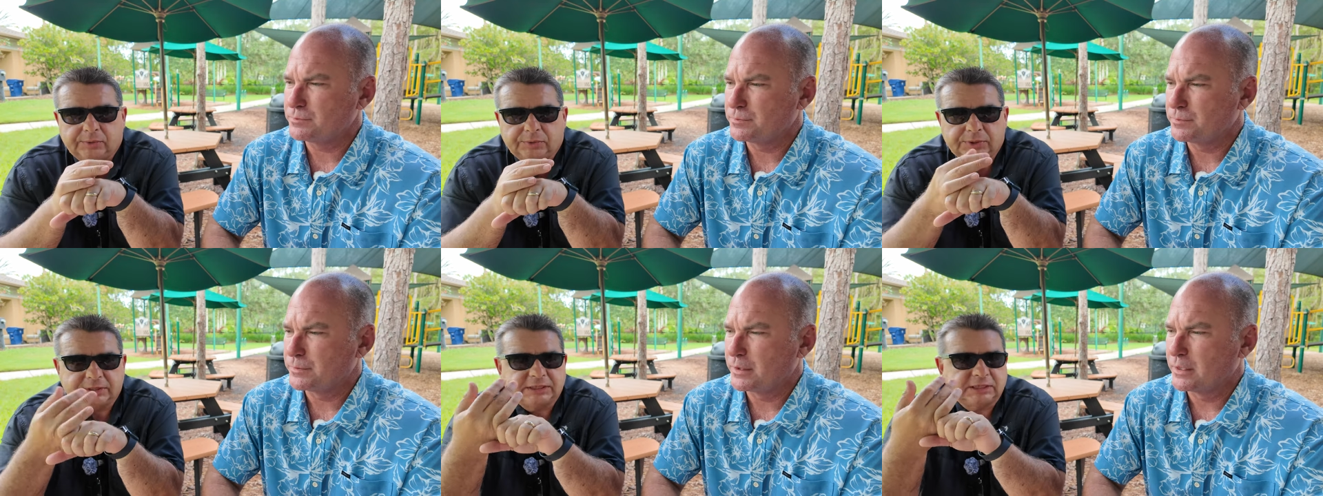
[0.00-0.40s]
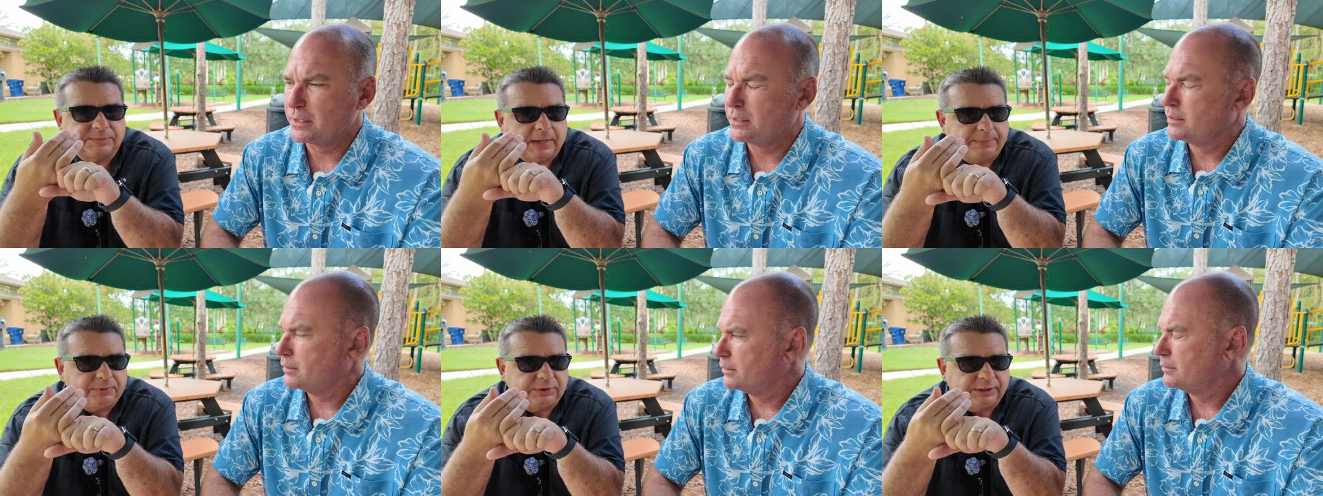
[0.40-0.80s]
Speaker 1: this is
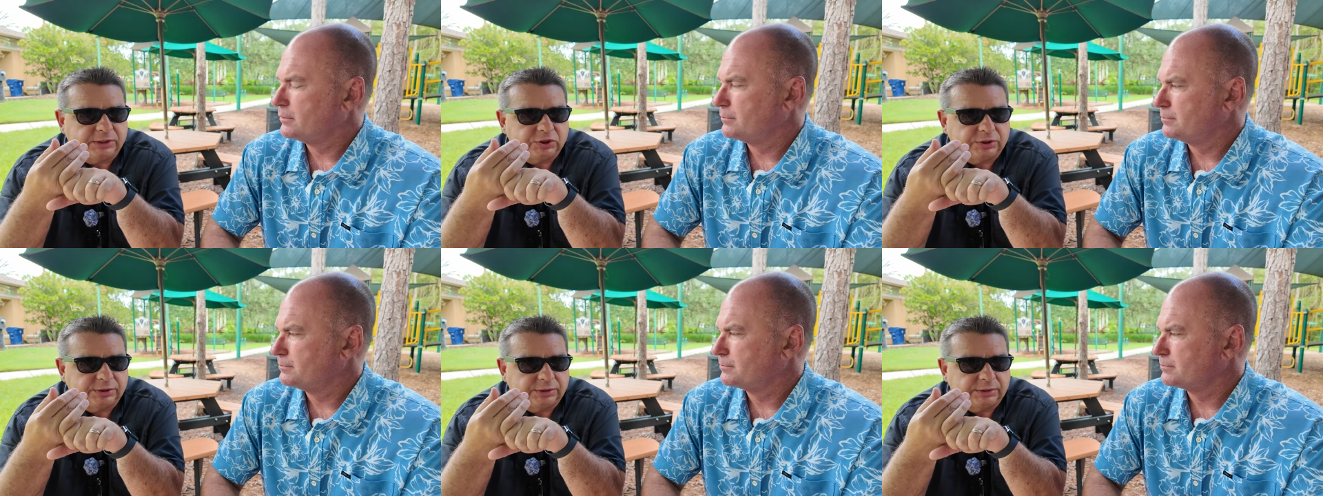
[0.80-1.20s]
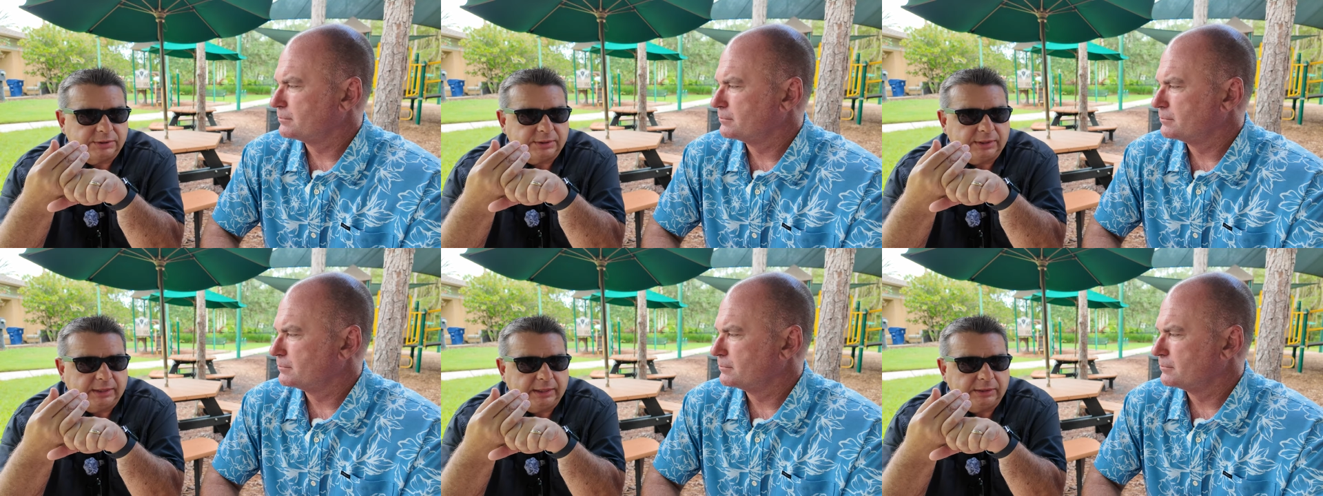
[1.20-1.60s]
my predictions,
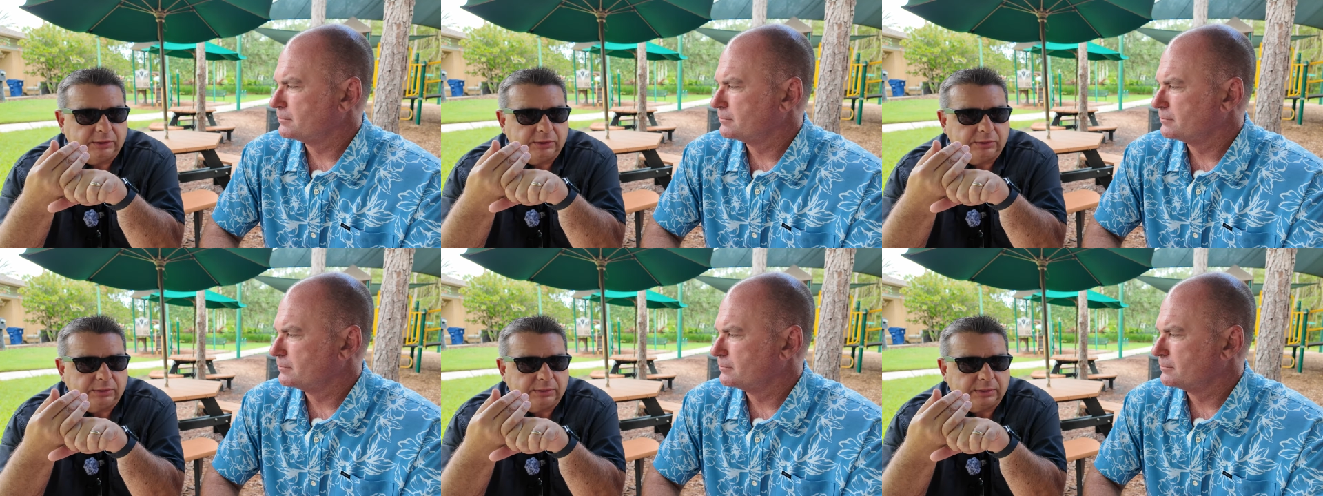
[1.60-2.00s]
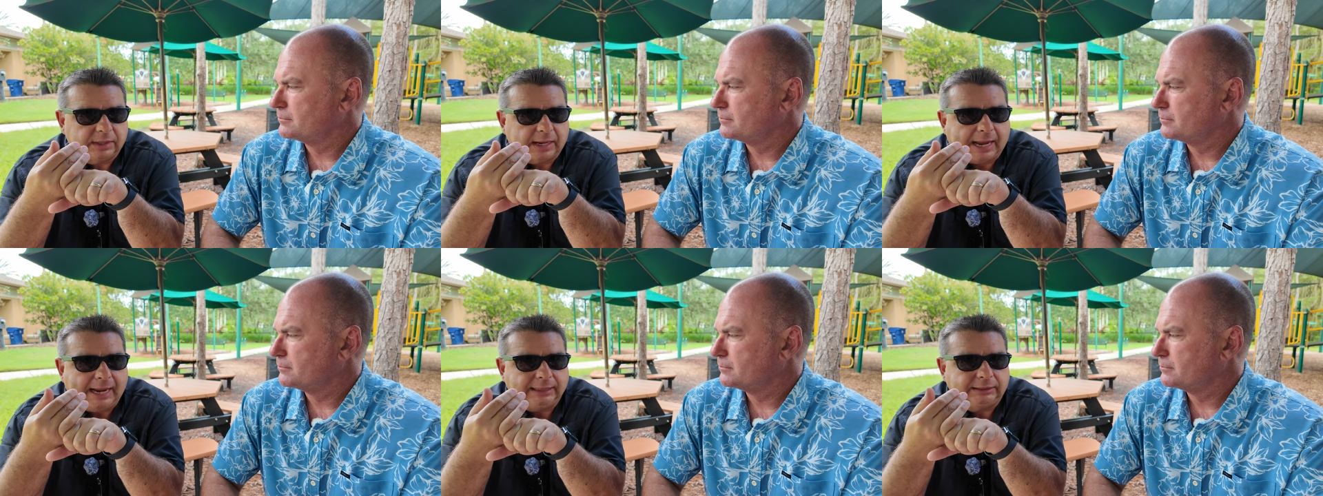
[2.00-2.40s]
and
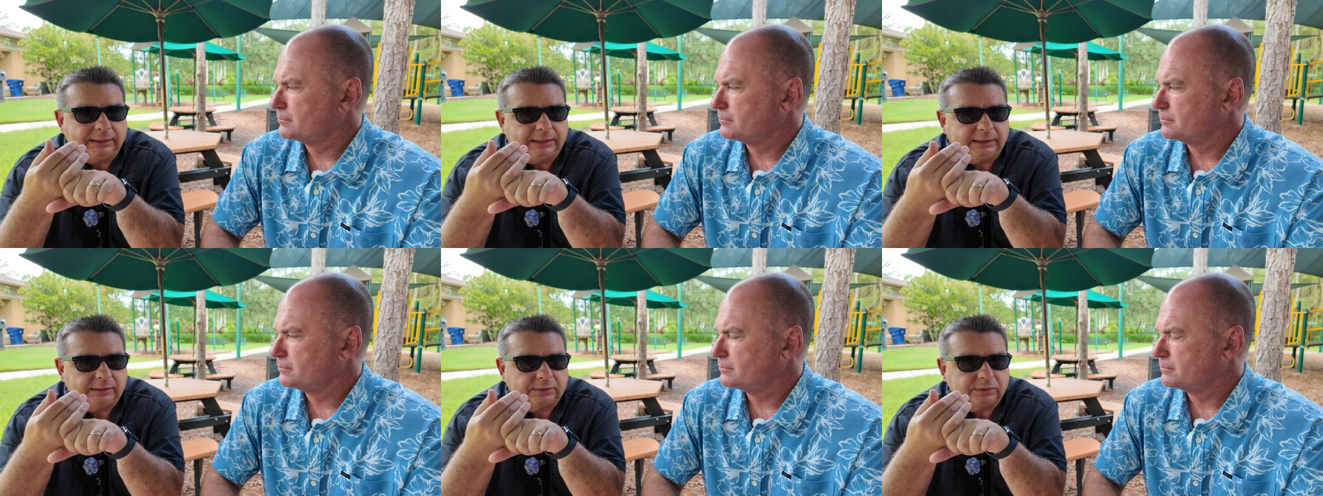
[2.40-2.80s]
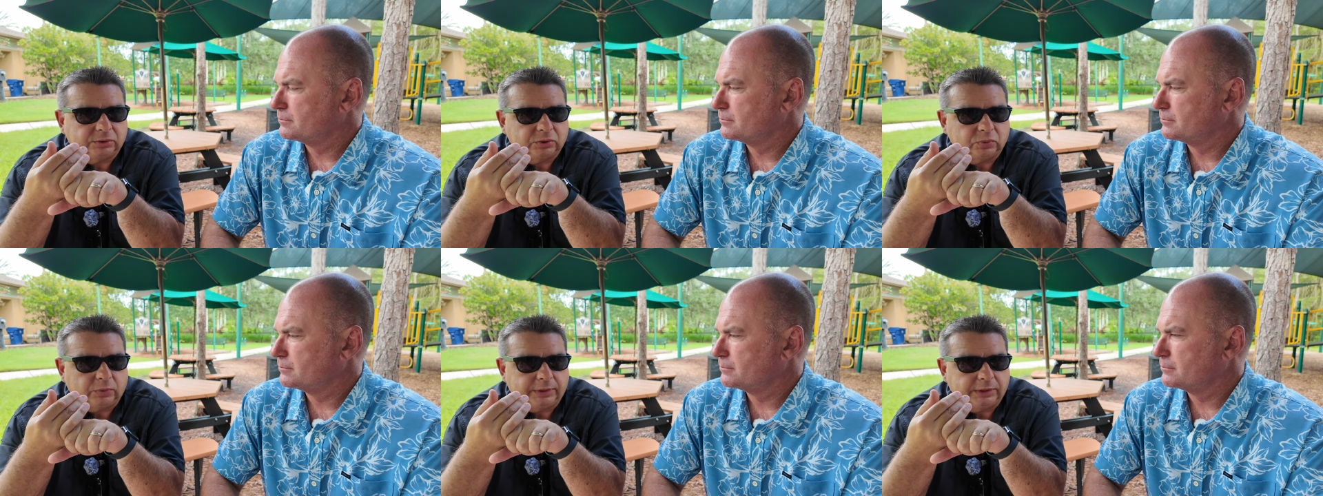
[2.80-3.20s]
I think
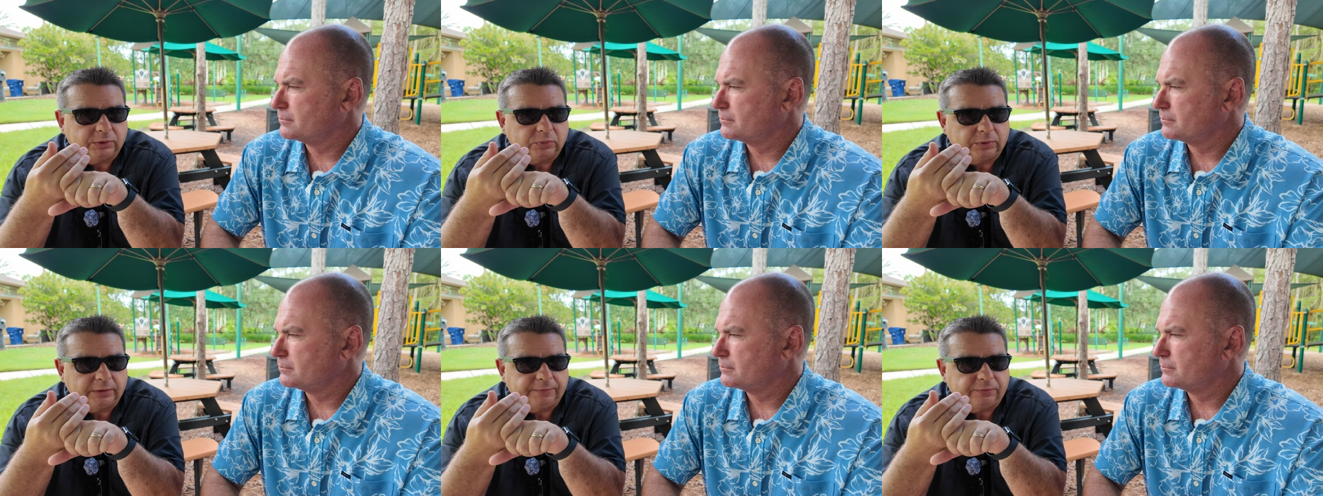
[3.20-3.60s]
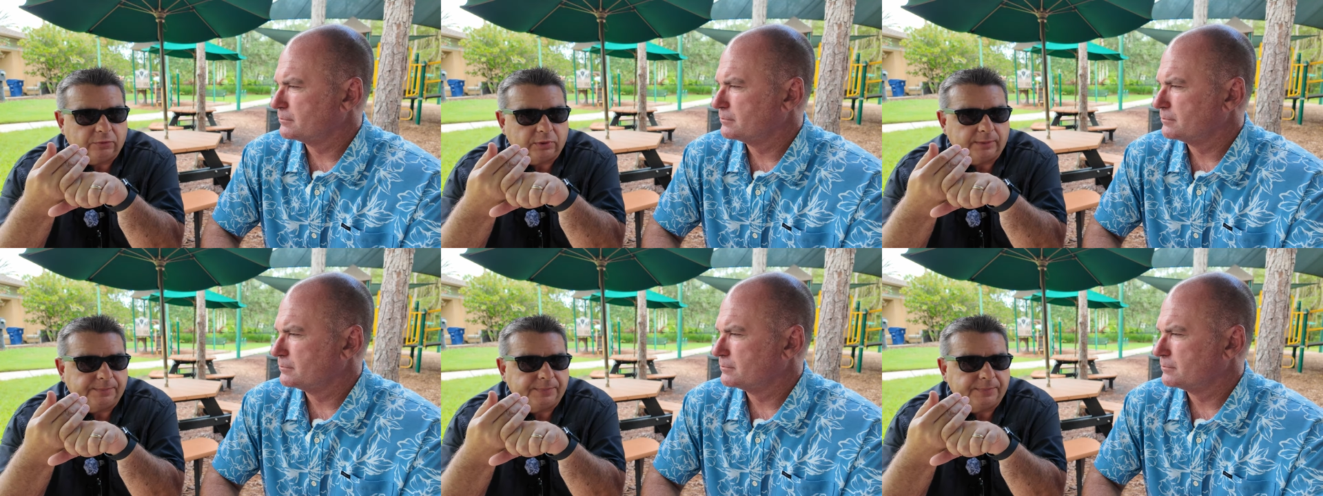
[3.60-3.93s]
2024,